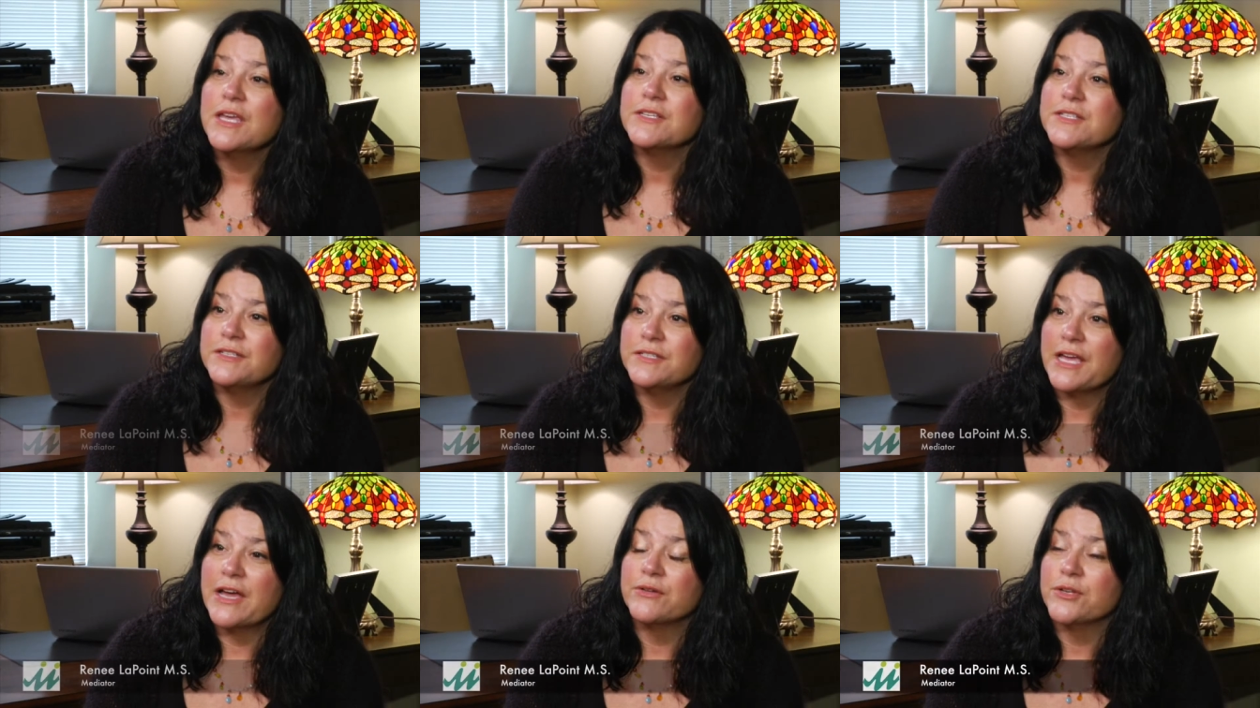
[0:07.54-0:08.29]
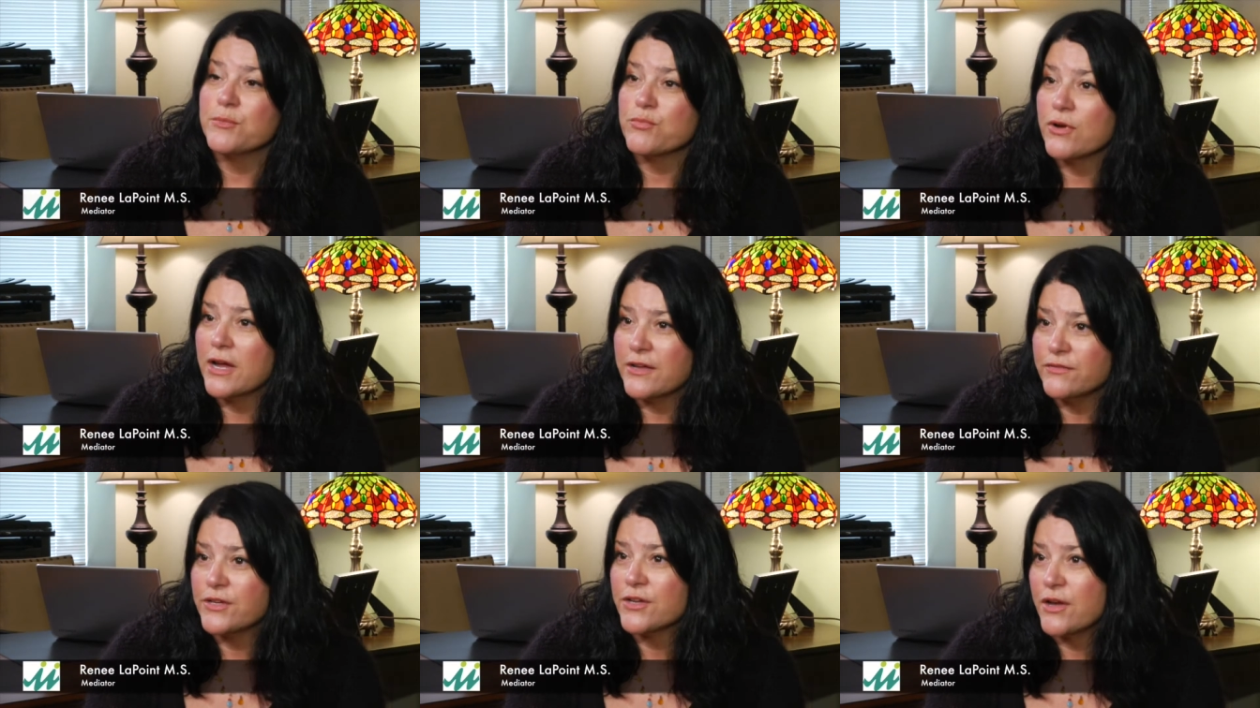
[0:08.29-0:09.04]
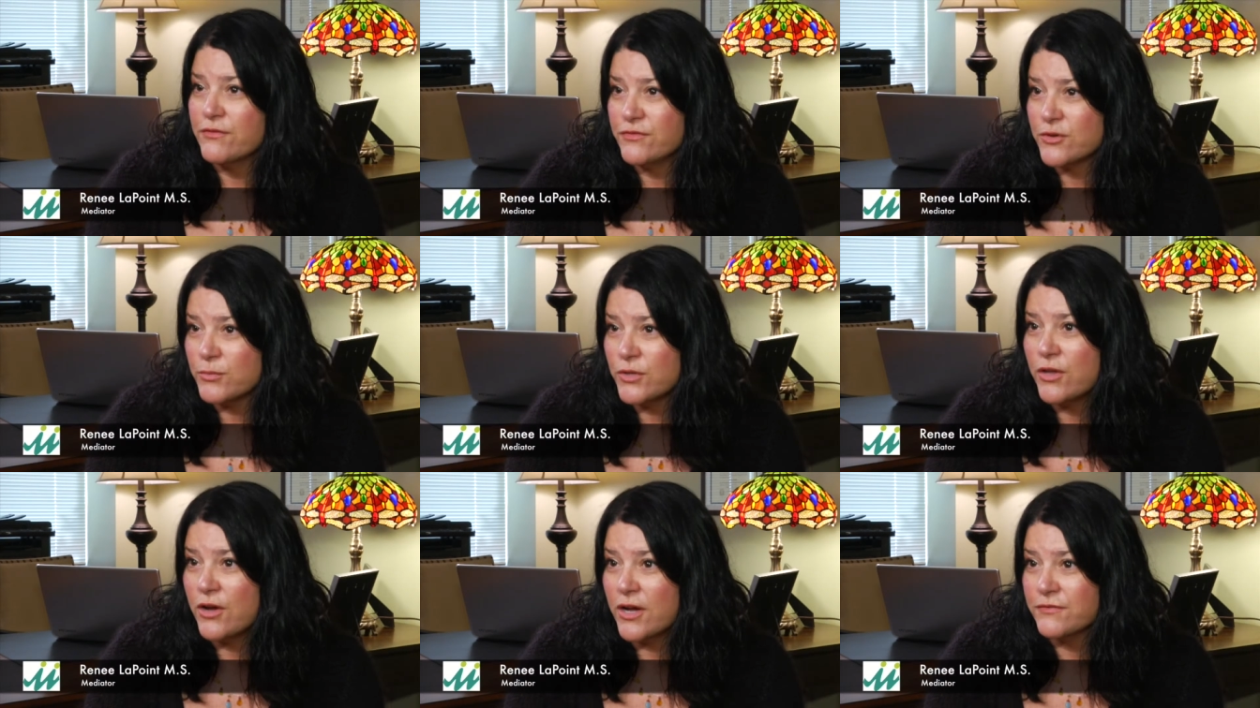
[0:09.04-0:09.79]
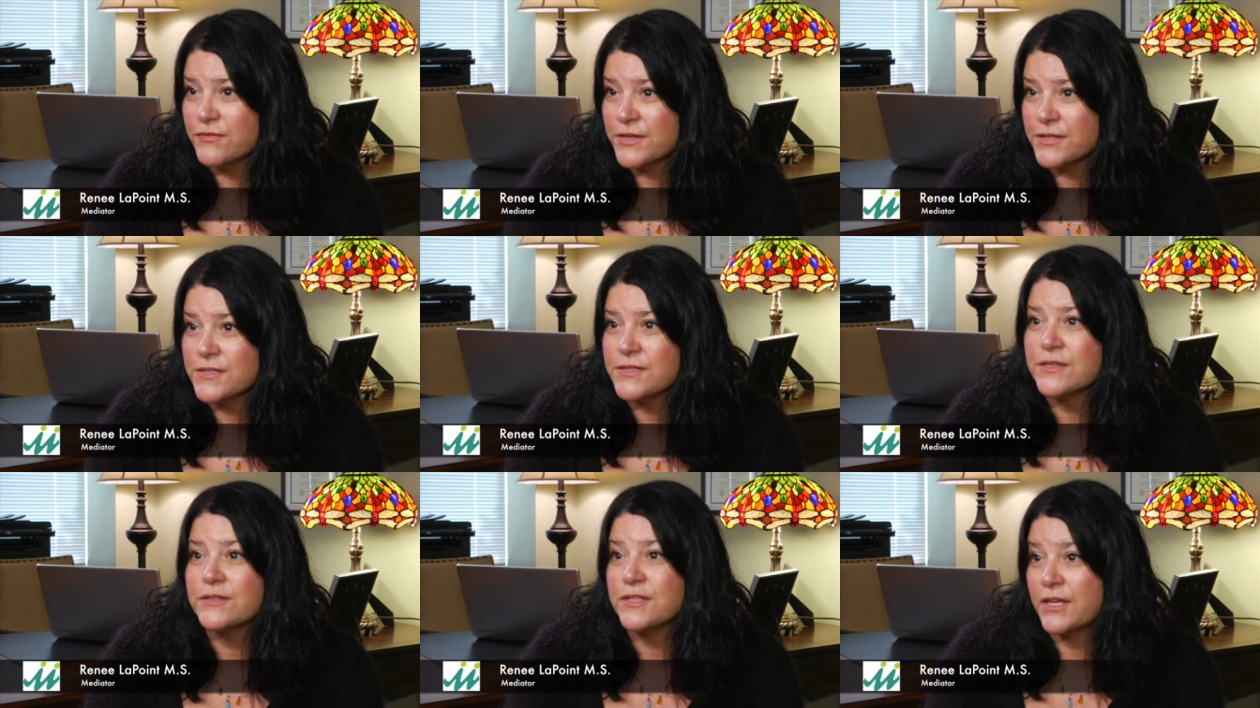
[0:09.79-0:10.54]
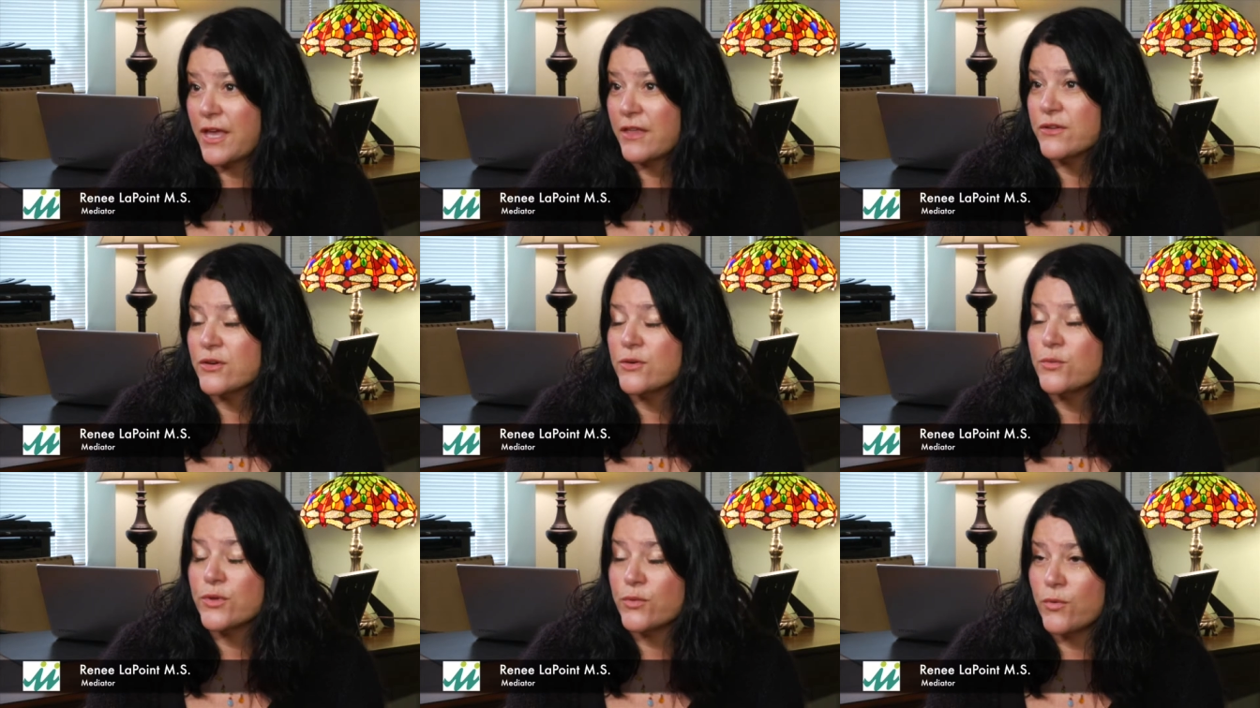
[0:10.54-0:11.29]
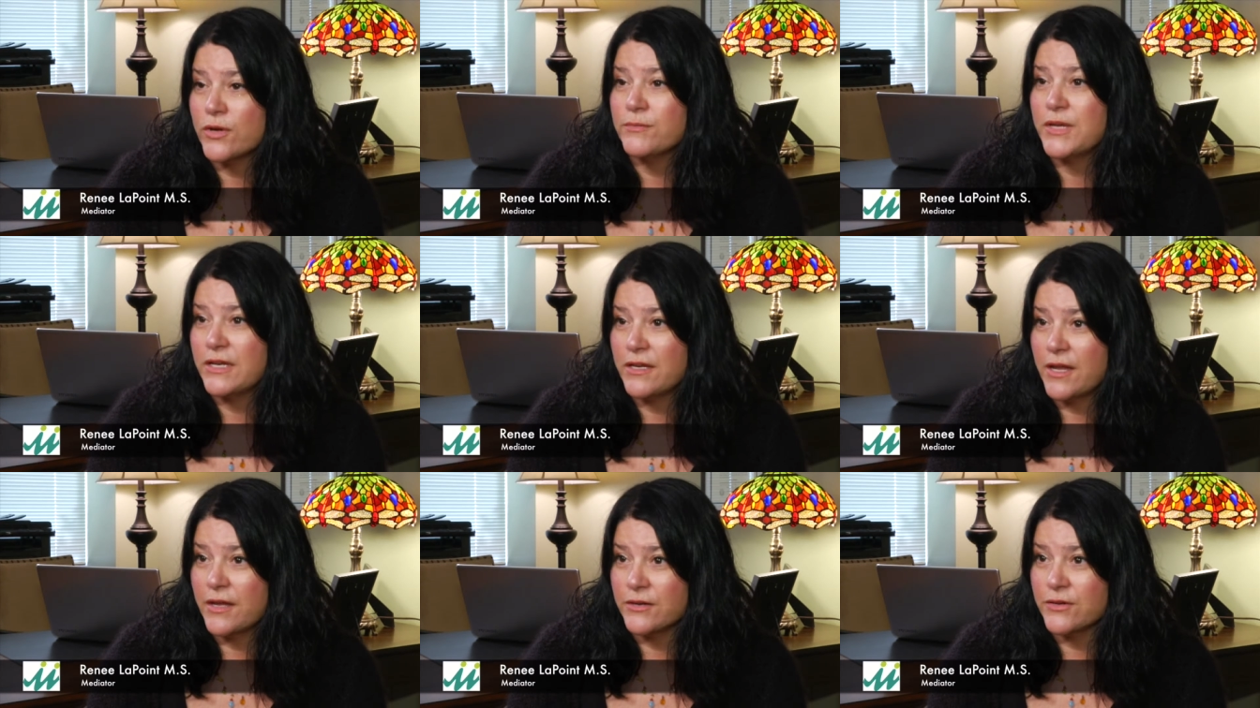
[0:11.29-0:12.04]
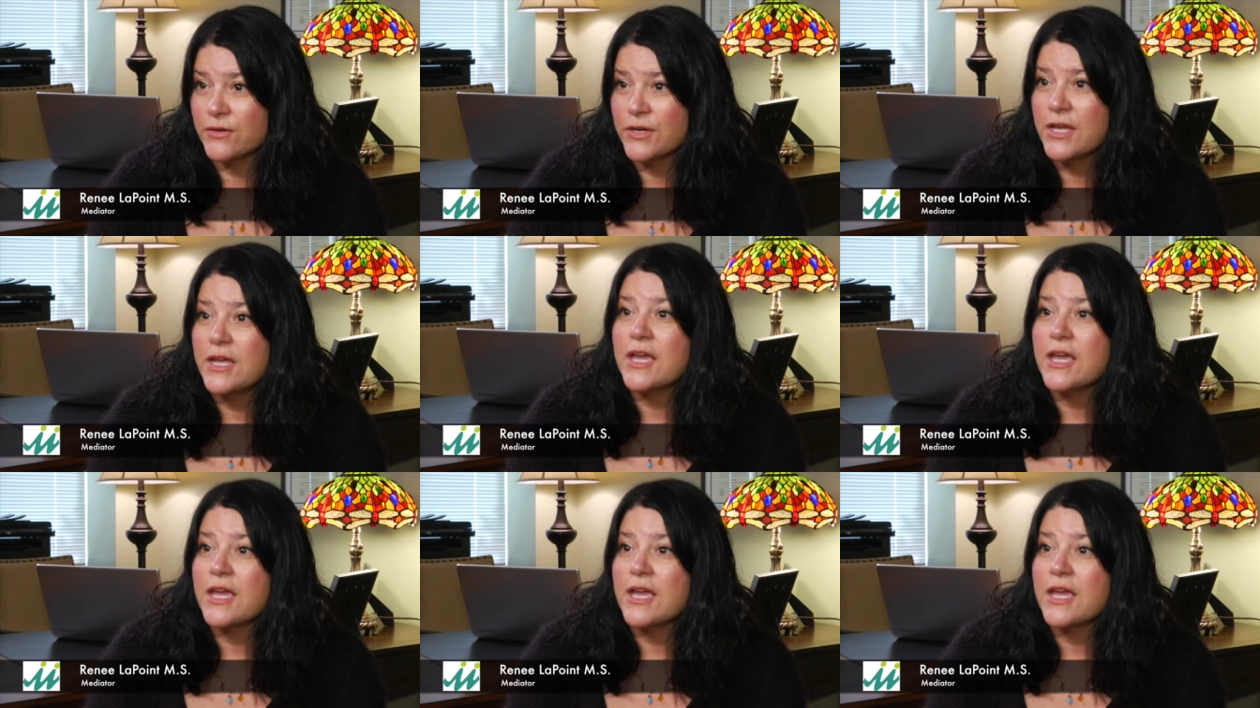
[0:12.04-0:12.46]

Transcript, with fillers: sit down in a private, comfortable office together with one mediator,